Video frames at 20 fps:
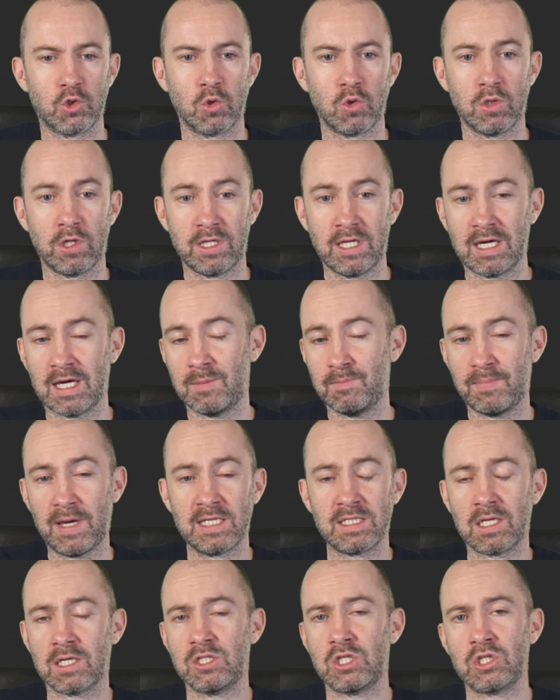controller, you can
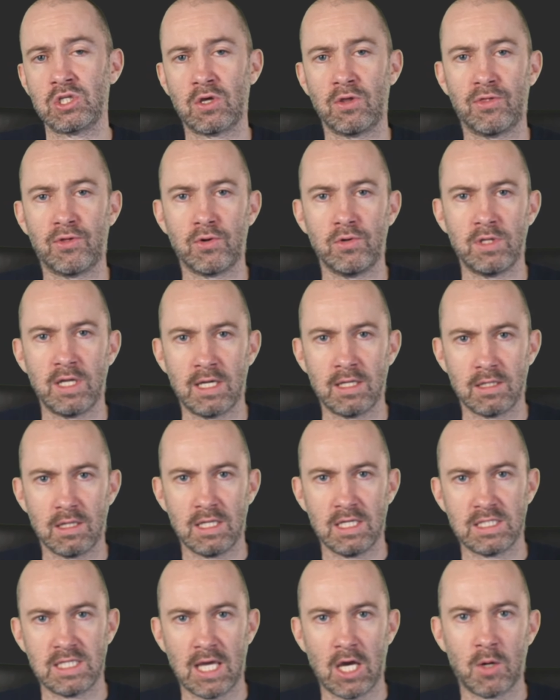basically just go through
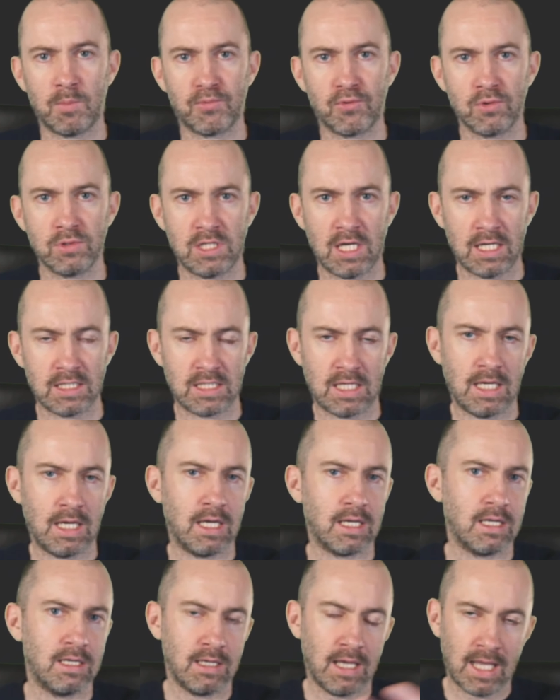the setup process
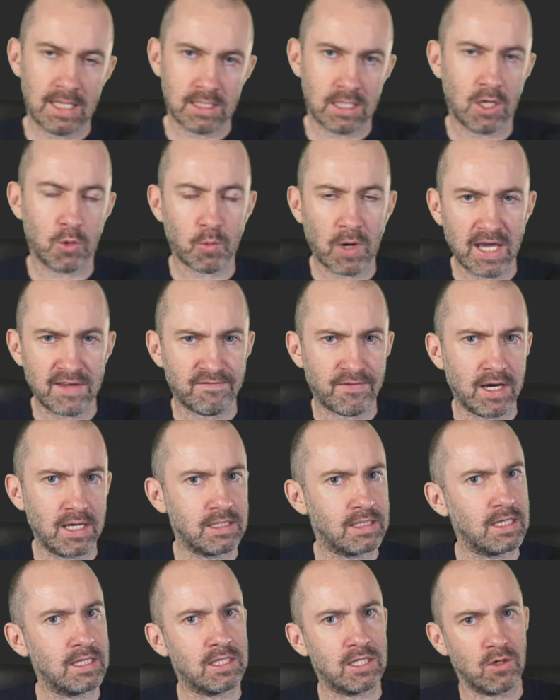here and enter your
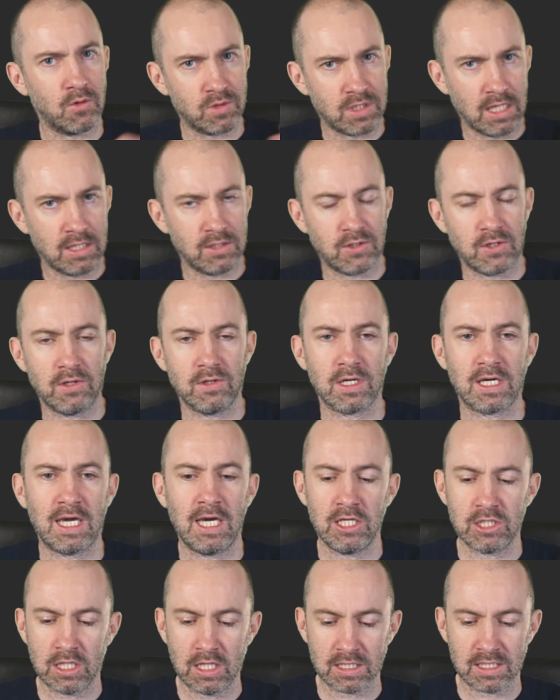Wi-Fi details, enter your
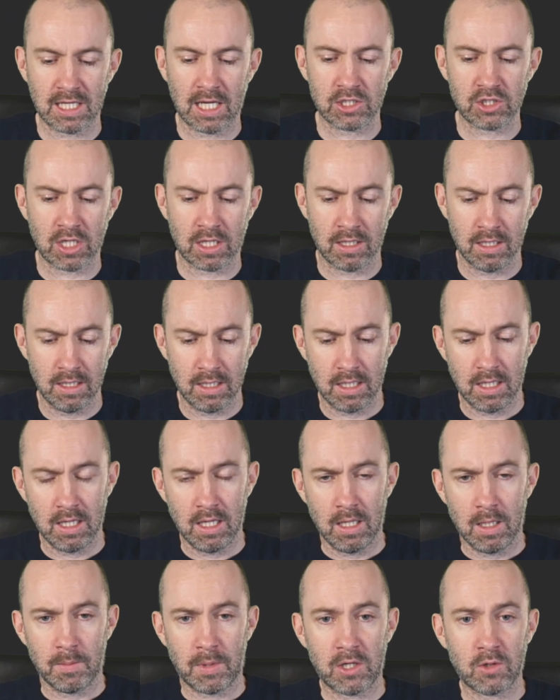location, etc.
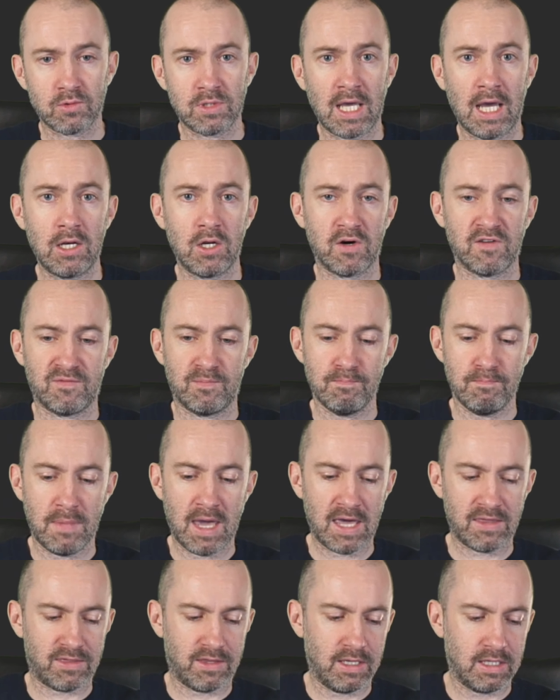But an alternative
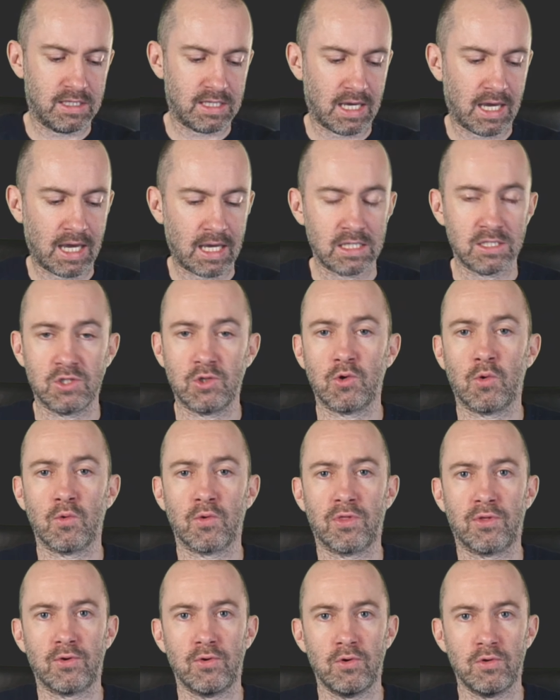method is to
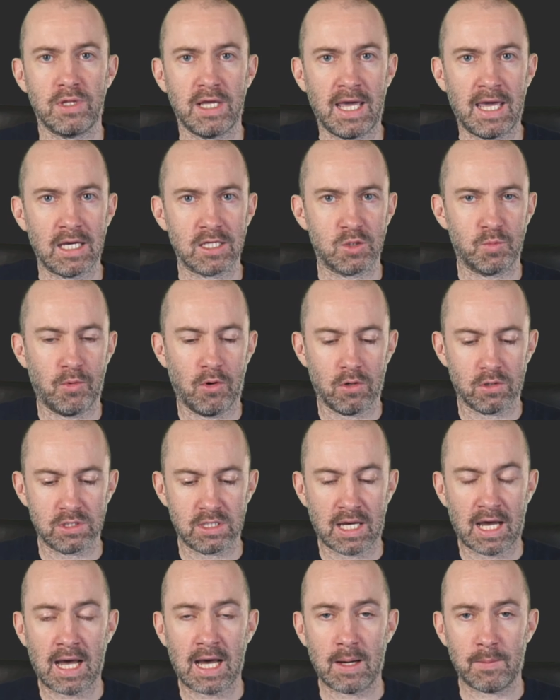go through the
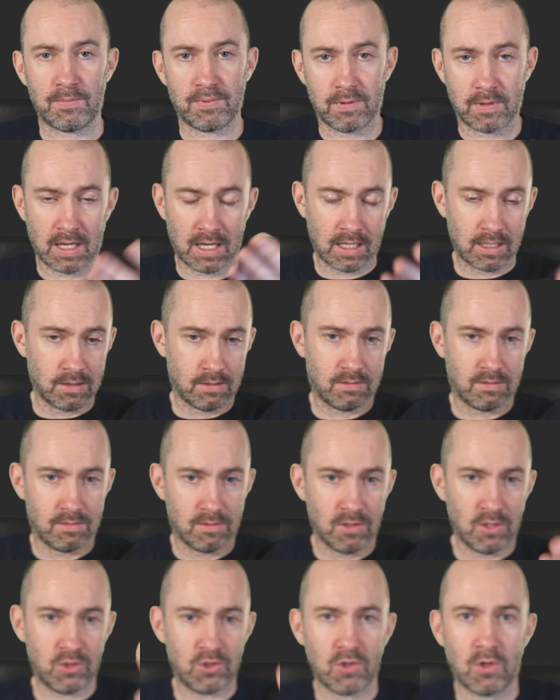Xbox app. And
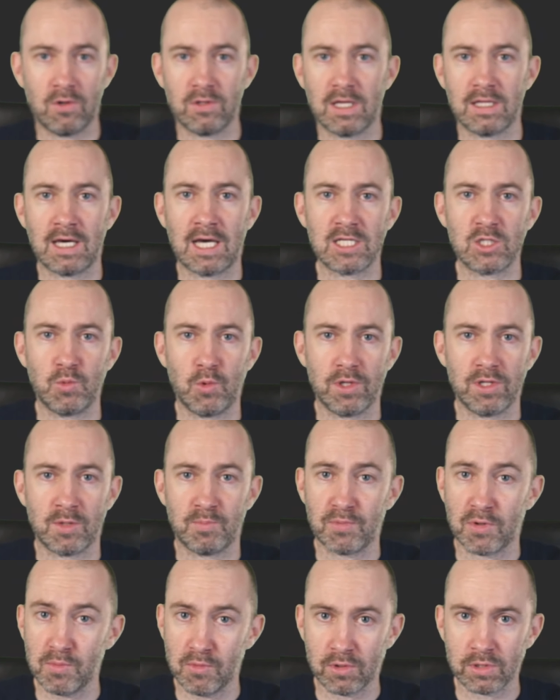you saw that that's what
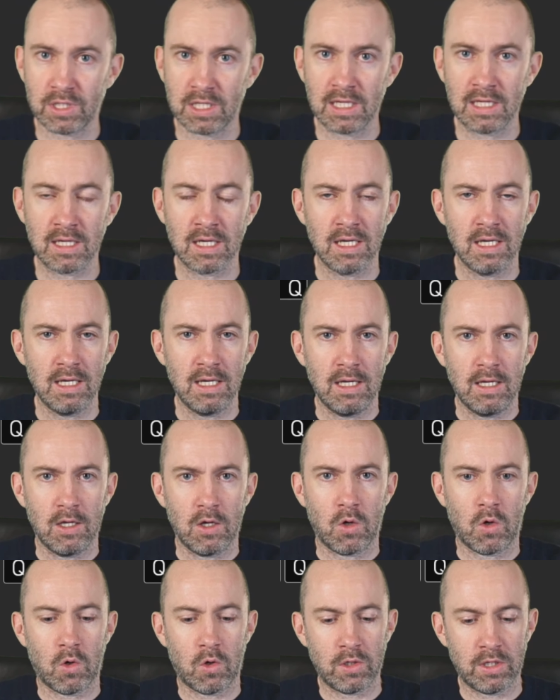they're promoting
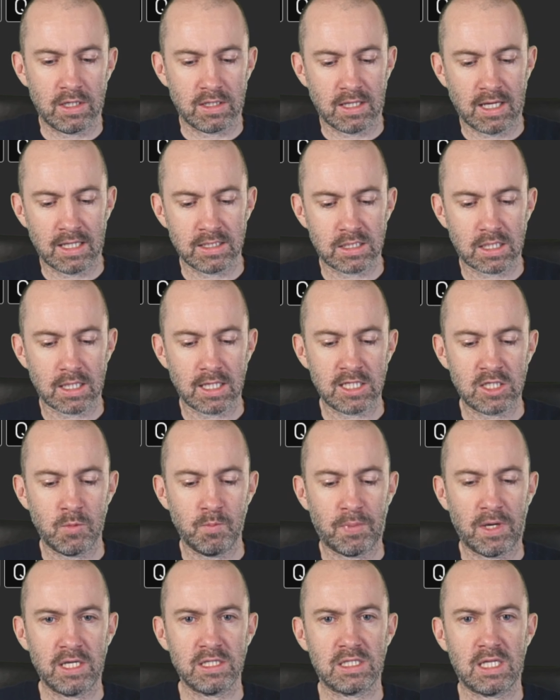on the
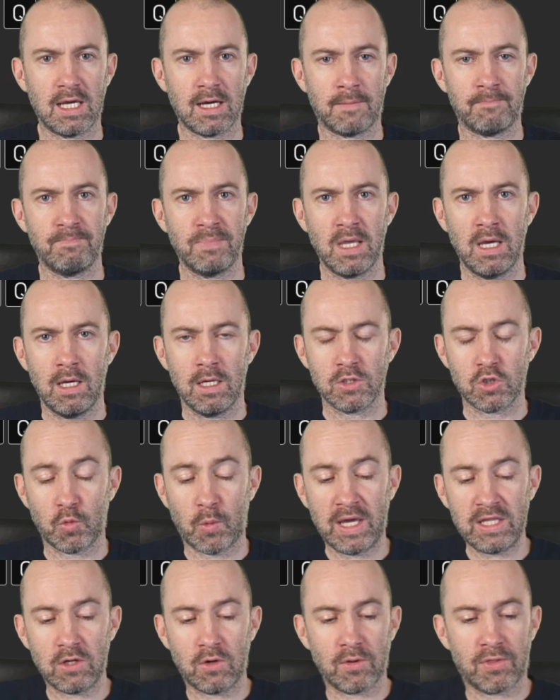installation page there.
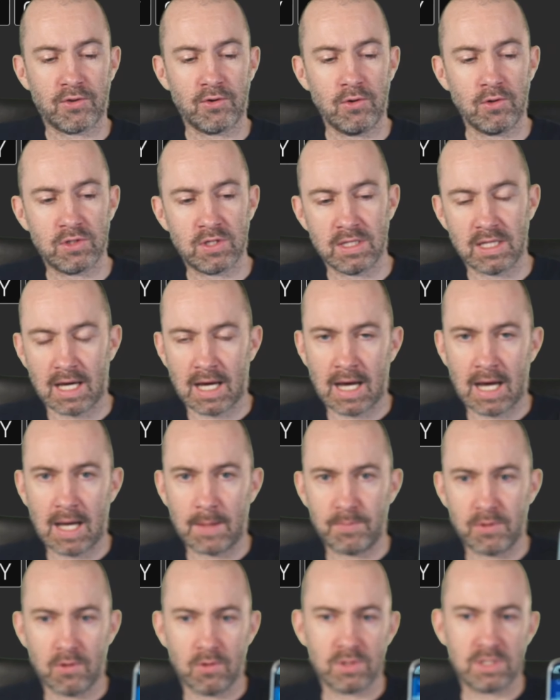So when you go through to the
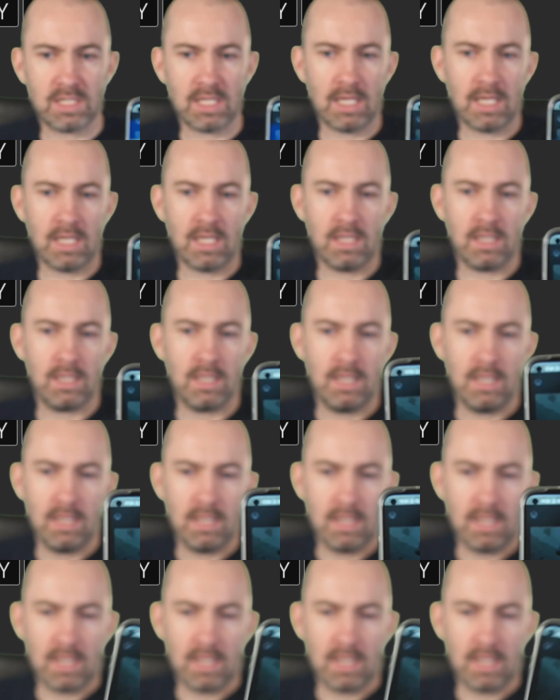app, it will say,